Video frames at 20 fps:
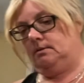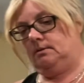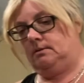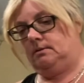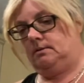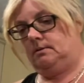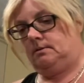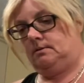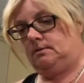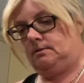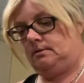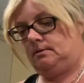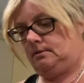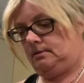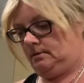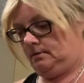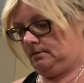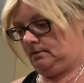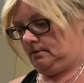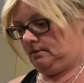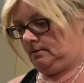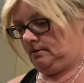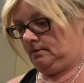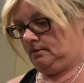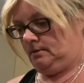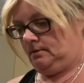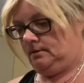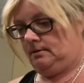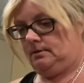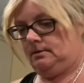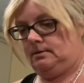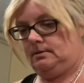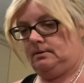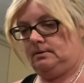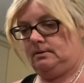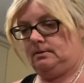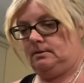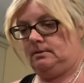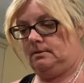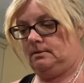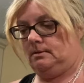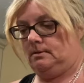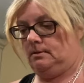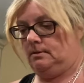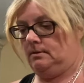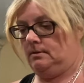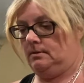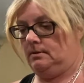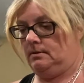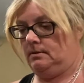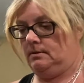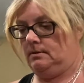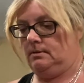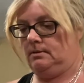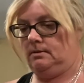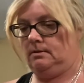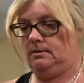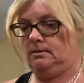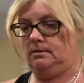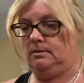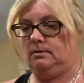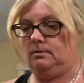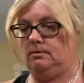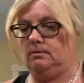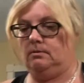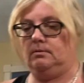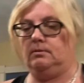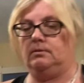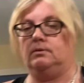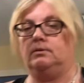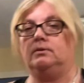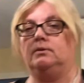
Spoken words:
Nothing is said.